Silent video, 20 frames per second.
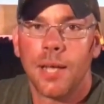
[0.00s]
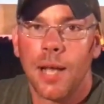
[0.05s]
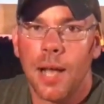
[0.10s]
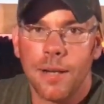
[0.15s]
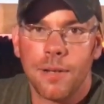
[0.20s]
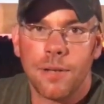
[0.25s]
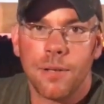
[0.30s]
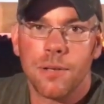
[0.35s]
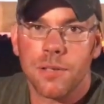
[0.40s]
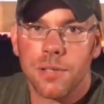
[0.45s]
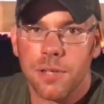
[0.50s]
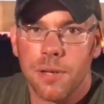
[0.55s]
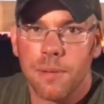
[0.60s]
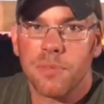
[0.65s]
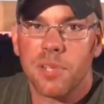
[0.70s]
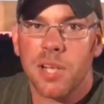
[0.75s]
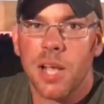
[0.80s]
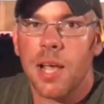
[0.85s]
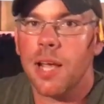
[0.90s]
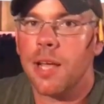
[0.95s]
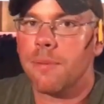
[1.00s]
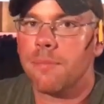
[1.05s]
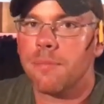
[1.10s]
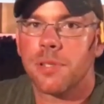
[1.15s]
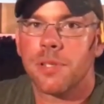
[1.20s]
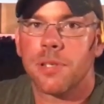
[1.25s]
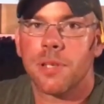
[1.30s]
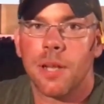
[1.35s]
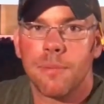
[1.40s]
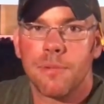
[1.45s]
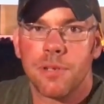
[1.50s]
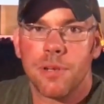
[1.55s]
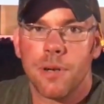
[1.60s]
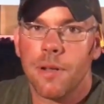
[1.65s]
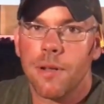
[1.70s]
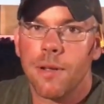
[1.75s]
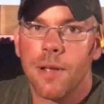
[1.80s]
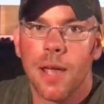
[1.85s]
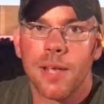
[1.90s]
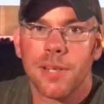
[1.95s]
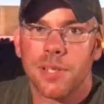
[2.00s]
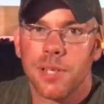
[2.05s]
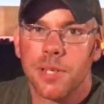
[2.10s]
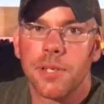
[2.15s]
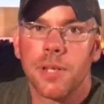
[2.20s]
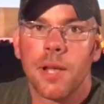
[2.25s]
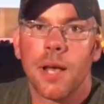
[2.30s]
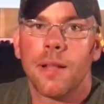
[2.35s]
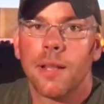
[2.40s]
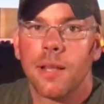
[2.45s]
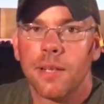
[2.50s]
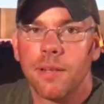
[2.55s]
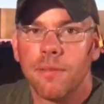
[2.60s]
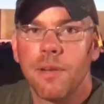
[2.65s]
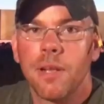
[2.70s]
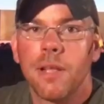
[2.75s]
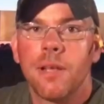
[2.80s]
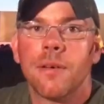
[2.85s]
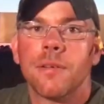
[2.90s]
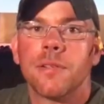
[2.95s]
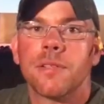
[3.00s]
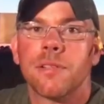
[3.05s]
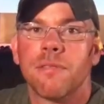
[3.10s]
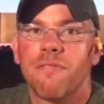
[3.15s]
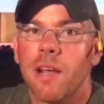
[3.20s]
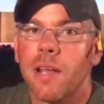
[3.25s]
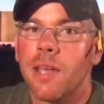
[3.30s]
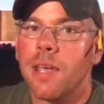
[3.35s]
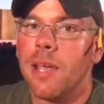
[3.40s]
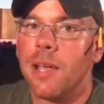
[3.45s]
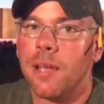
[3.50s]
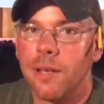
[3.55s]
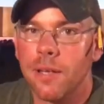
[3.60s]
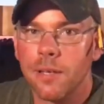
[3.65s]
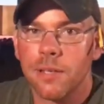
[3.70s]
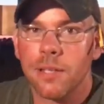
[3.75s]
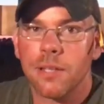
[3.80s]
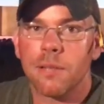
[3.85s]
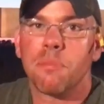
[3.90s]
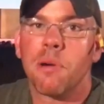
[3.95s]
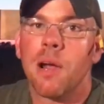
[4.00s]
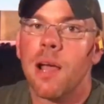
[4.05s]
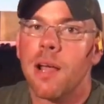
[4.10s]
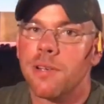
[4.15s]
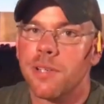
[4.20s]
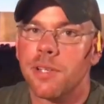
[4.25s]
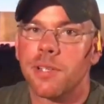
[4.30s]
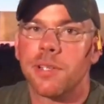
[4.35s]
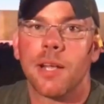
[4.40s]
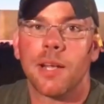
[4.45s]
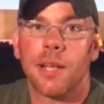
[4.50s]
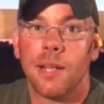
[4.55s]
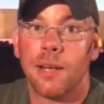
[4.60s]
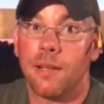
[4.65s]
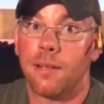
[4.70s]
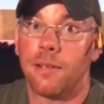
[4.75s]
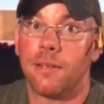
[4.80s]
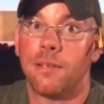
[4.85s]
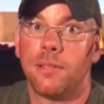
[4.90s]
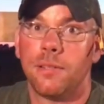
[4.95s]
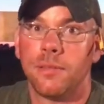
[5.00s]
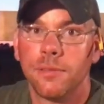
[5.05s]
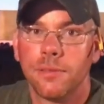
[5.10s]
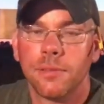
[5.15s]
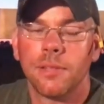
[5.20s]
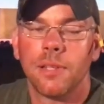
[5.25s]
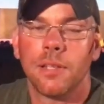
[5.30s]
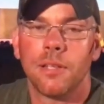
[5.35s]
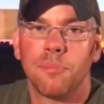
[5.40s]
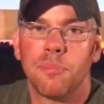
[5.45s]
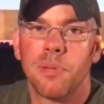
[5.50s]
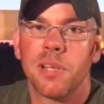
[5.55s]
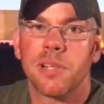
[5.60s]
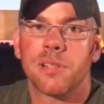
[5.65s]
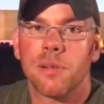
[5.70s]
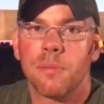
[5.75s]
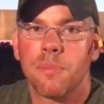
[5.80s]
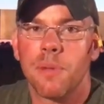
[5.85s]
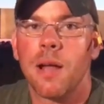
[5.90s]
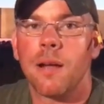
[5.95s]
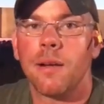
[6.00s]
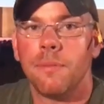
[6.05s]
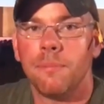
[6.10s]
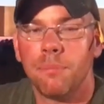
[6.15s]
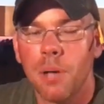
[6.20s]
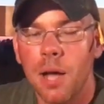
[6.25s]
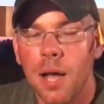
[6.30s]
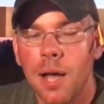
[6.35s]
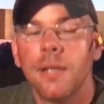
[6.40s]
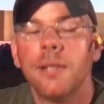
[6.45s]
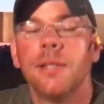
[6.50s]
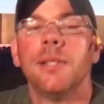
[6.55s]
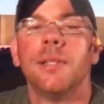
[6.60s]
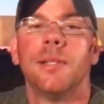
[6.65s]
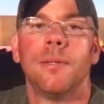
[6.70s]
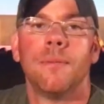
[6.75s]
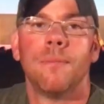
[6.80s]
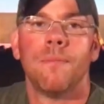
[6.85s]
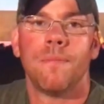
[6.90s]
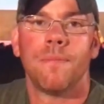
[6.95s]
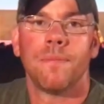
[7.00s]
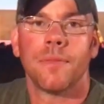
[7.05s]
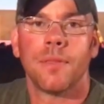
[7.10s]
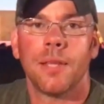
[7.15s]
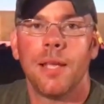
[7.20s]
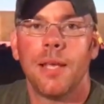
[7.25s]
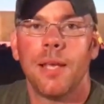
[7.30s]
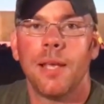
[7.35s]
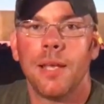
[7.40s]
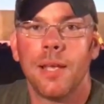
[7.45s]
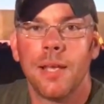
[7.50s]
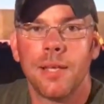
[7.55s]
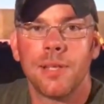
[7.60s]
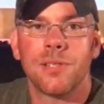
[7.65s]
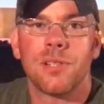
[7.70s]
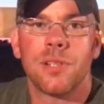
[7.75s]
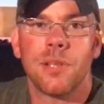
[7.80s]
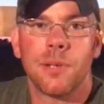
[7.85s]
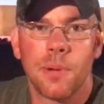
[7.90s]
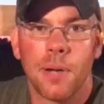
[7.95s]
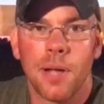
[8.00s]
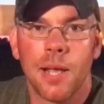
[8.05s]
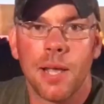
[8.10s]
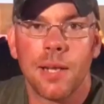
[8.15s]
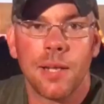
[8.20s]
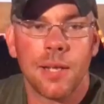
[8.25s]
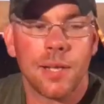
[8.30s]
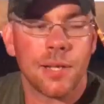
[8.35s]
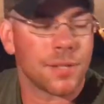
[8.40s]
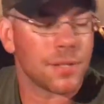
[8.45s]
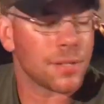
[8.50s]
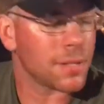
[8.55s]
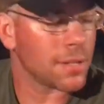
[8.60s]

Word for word: I do sometimes. I'm sure you guys can tell on the videos, if I can't get to the project, I get a little little pissed about it, but it is the way it is.